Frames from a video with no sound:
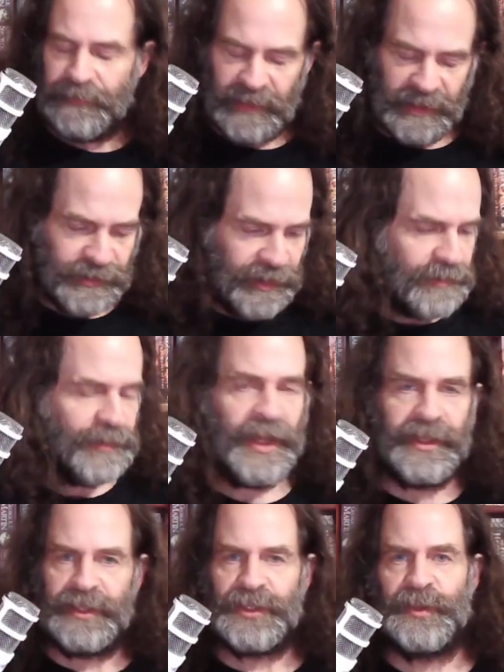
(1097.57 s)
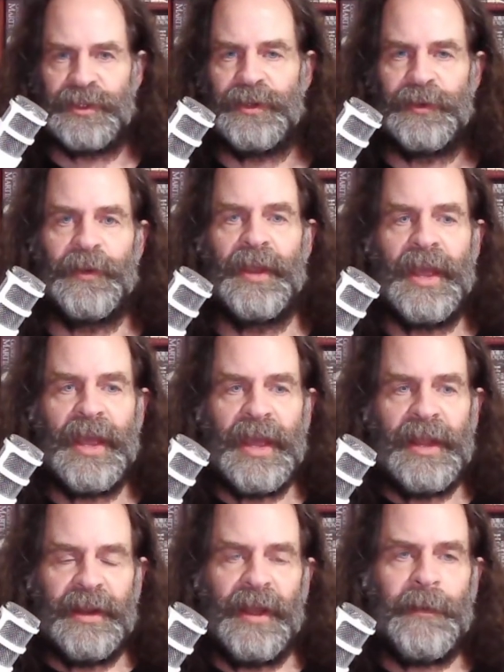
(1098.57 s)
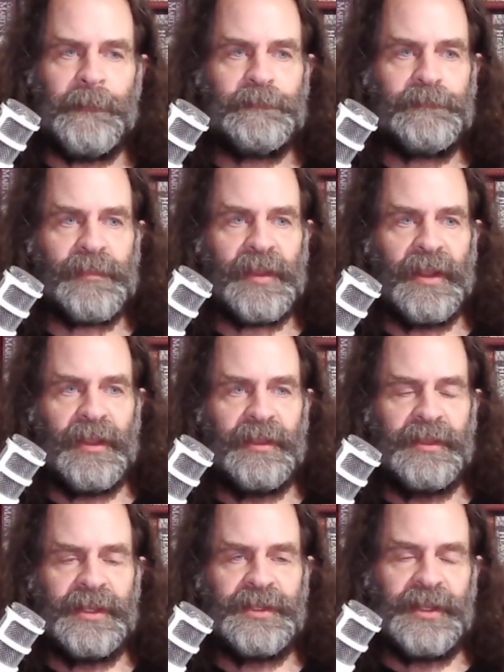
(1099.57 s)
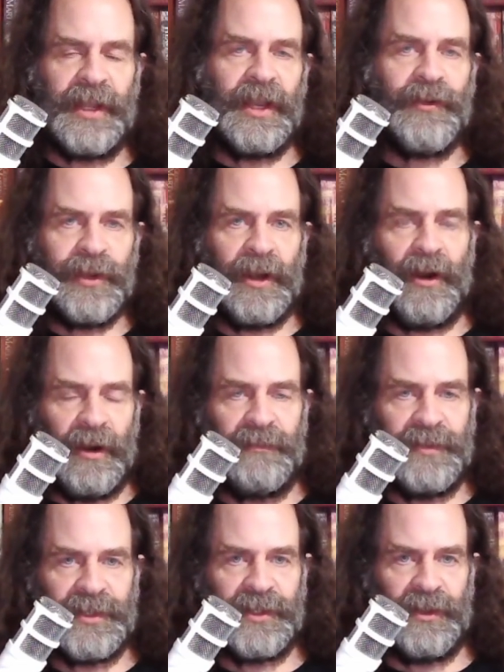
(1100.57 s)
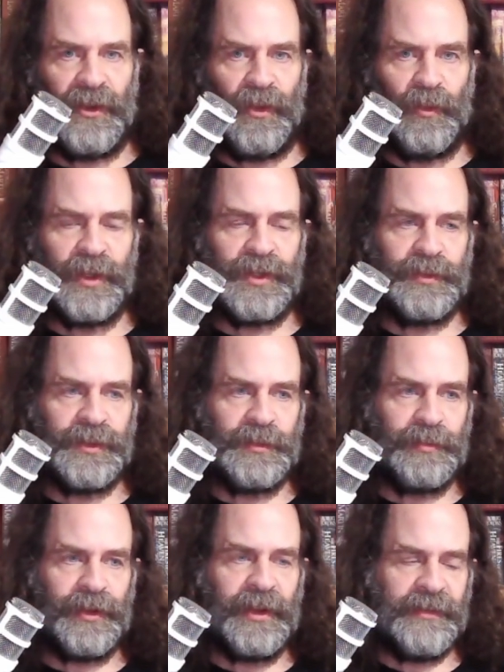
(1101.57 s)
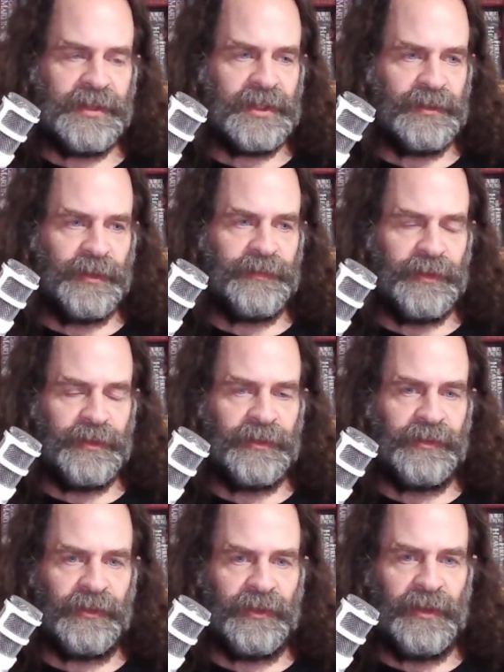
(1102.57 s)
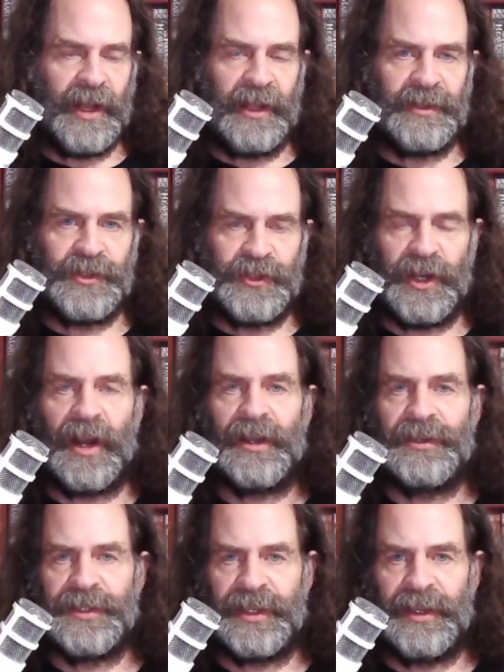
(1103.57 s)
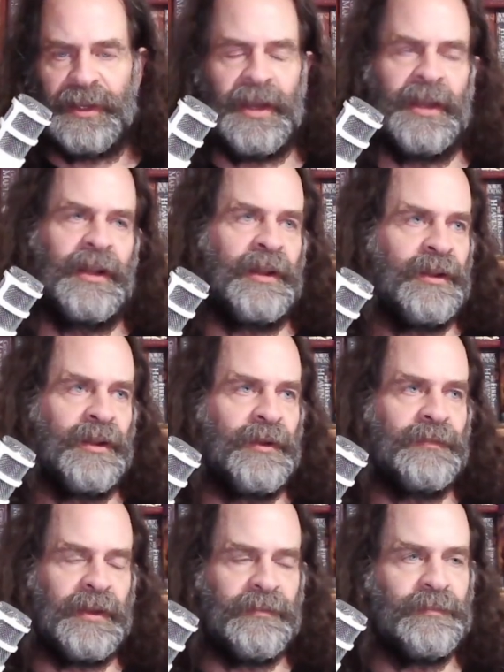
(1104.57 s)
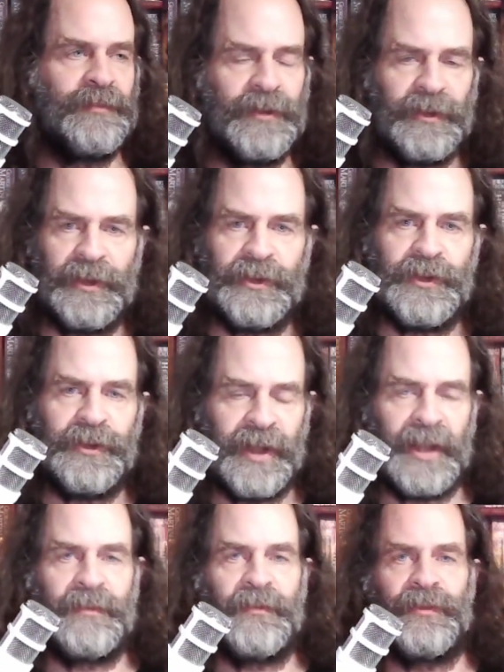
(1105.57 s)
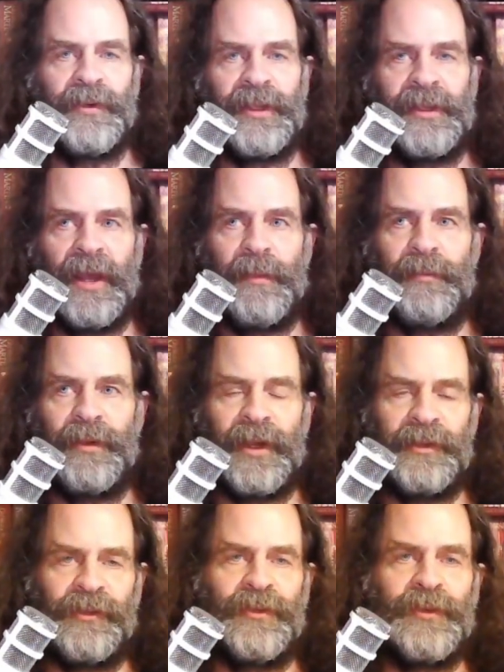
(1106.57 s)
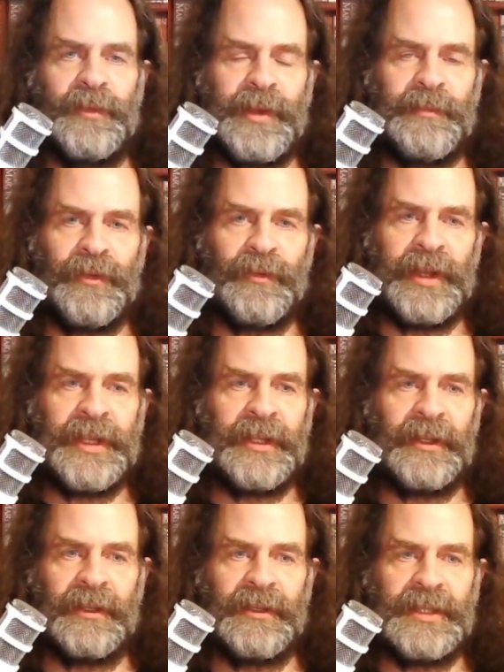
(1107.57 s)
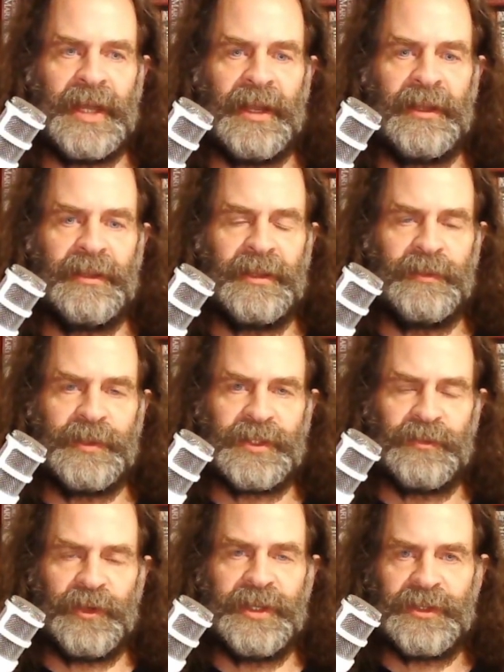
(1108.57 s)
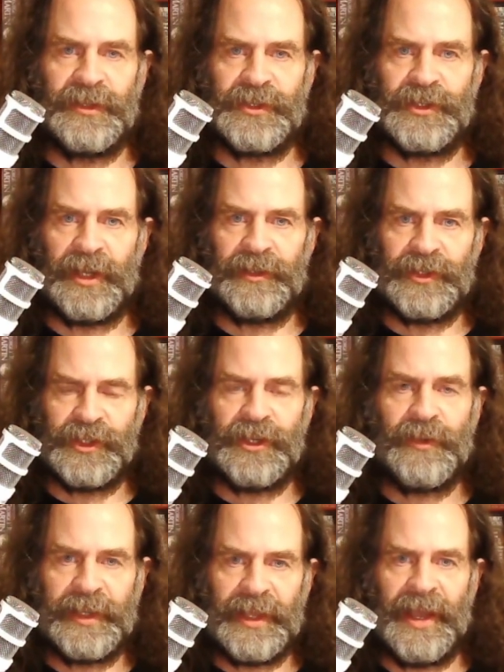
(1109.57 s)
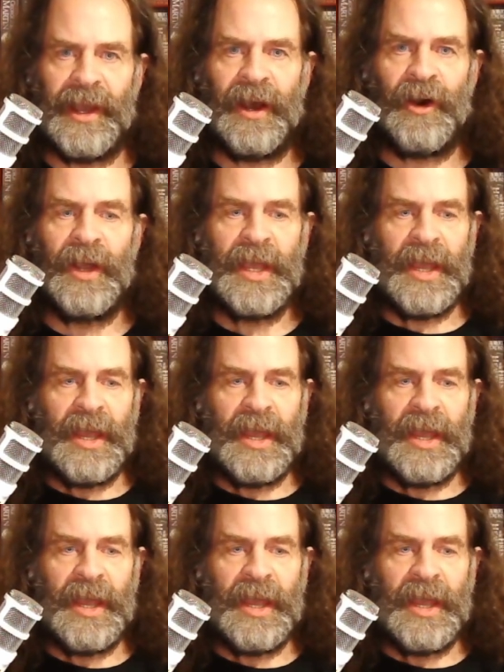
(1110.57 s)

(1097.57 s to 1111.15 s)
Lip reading: interact with that? Yes, we do. Now, there's an area of the cell which was previously referred to as junk DNA, and I don't know if they've gotten a new name for it yet, but I do remember reading that there was some research done showing how